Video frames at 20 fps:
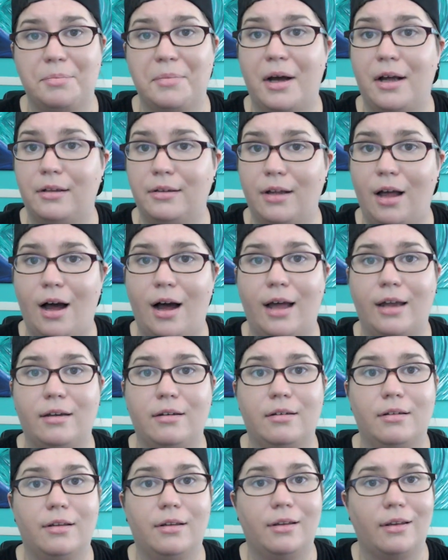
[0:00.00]
a lot
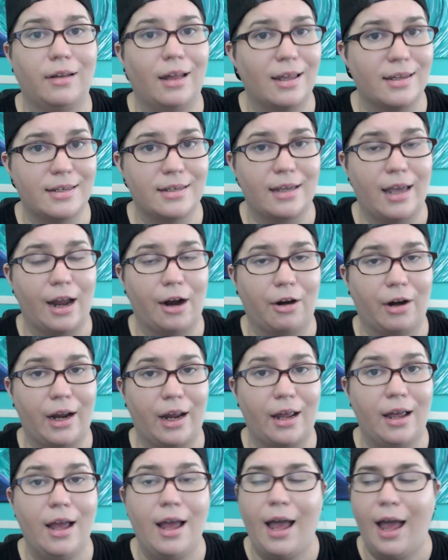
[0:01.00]
less
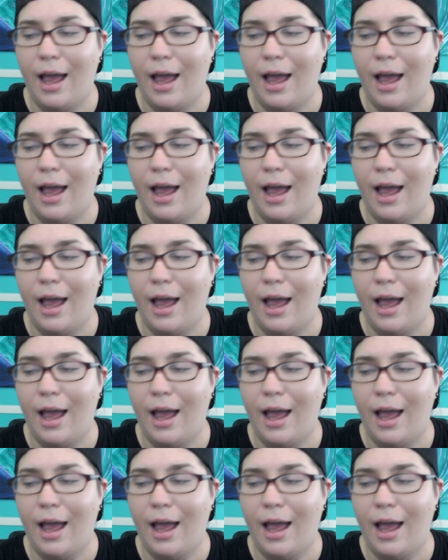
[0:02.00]
scary.